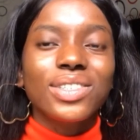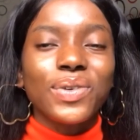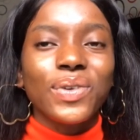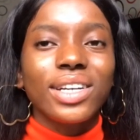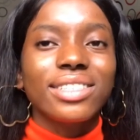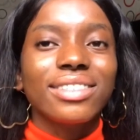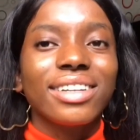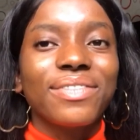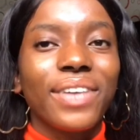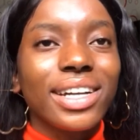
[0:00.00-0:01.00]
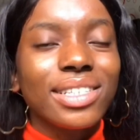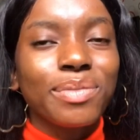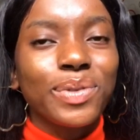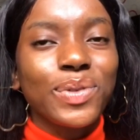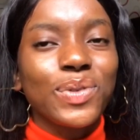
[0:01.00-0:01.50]
So it is
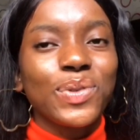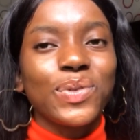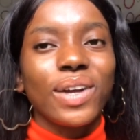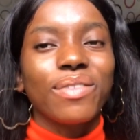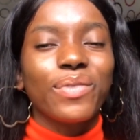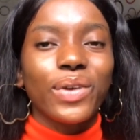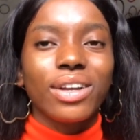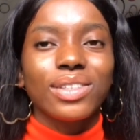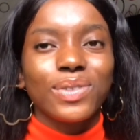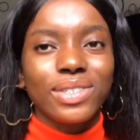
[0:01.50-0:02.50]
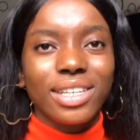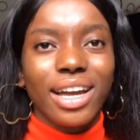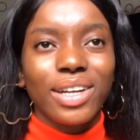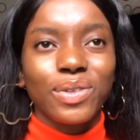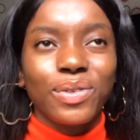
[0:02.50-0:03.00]
advisable to avoid this
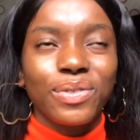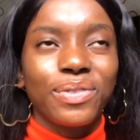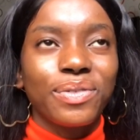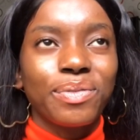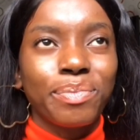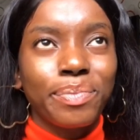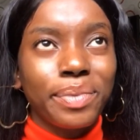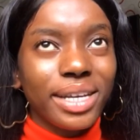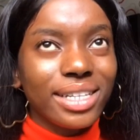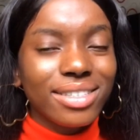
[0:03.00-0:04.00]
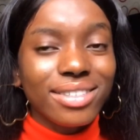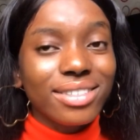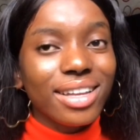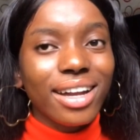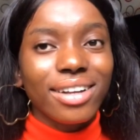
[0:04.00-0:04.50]
kind of baked
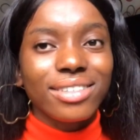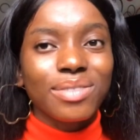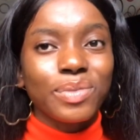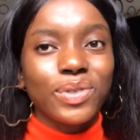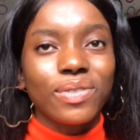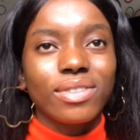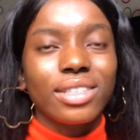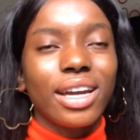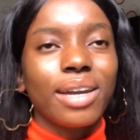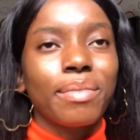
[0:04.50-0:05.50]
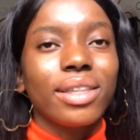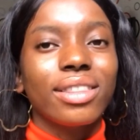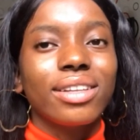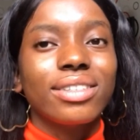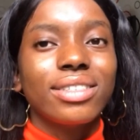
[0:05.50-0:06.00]
snacks most of the time
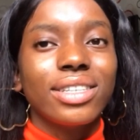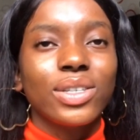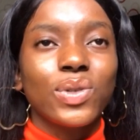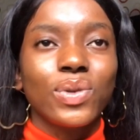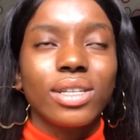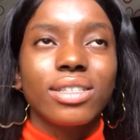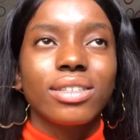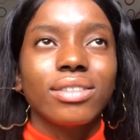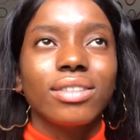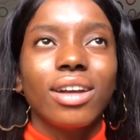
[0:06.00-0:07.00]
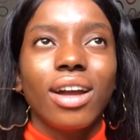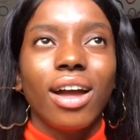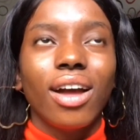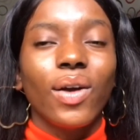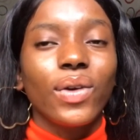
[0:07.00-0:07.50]
and then stick to eating
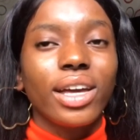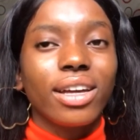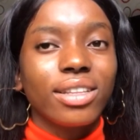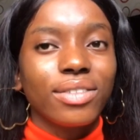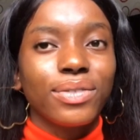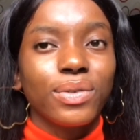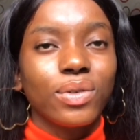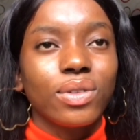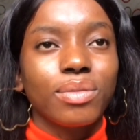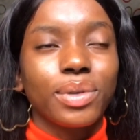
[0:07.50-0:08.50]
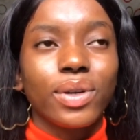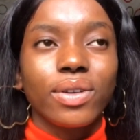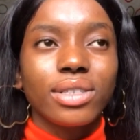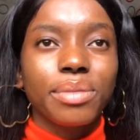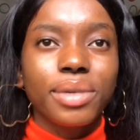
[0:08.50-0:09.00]
organic food
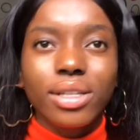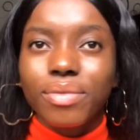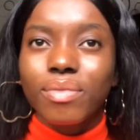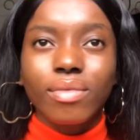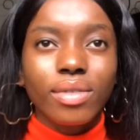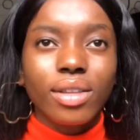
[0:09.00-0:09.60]
because I mean